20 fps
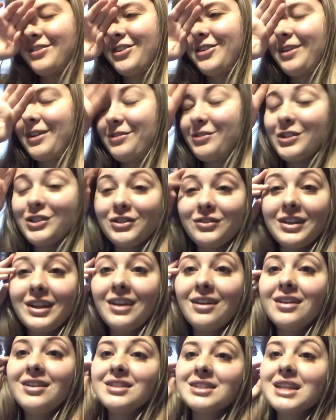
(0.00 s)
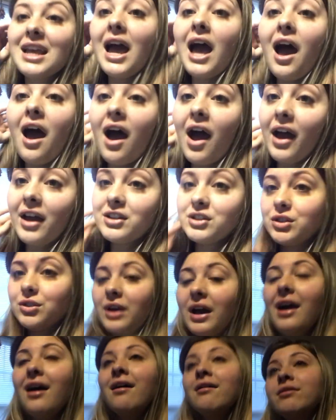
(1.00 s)
for my future videos, I do
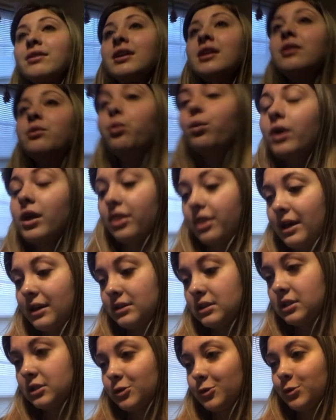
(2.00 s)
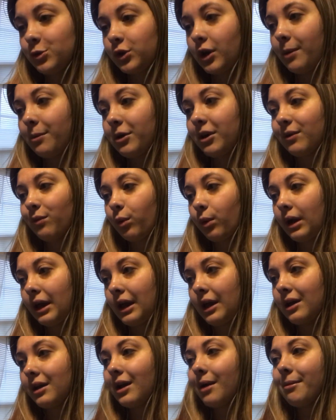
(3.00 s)
have a 1,000 subscriber
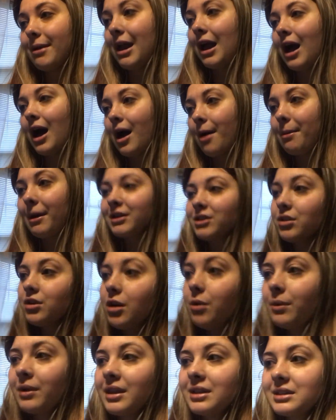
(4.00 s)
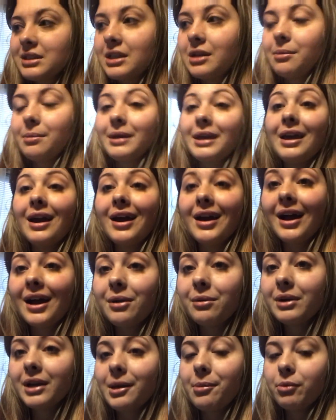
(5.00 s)
giveaway coming up. I don't know when that's going to be. I kind
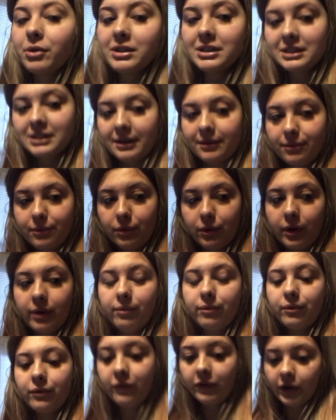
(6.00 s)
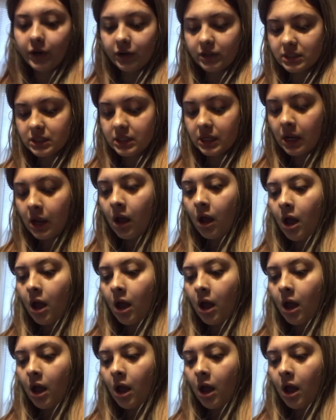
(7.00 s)
of want to get more stuff for it first.